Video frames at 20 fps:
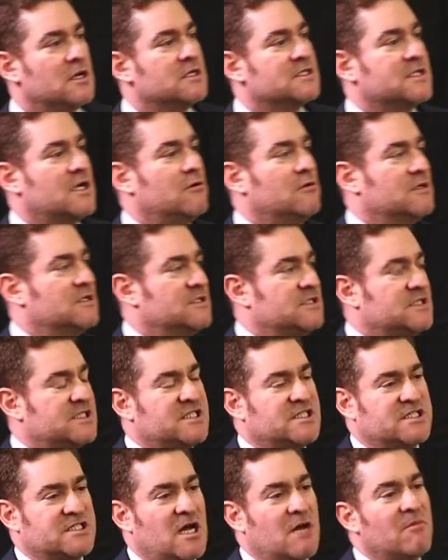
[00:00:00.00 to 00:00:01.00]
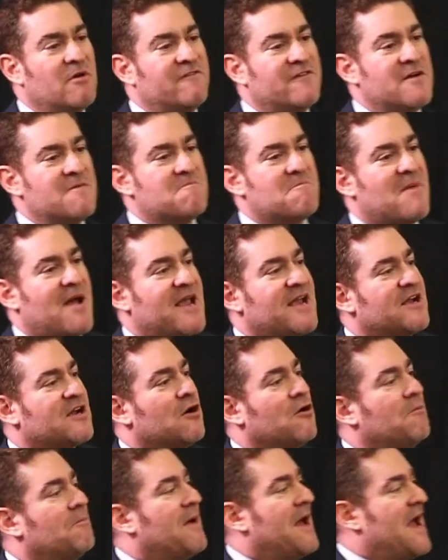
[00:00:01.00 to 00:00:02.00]
So some of it might
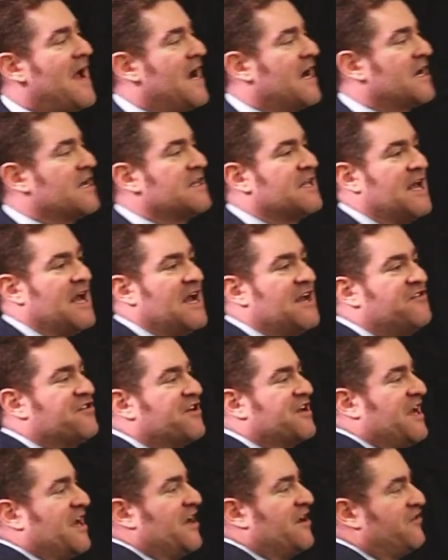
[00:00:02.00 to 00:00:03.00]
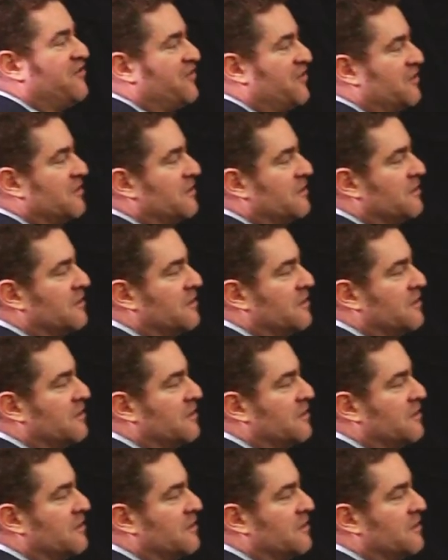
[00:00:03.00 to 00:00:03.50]
go back into education,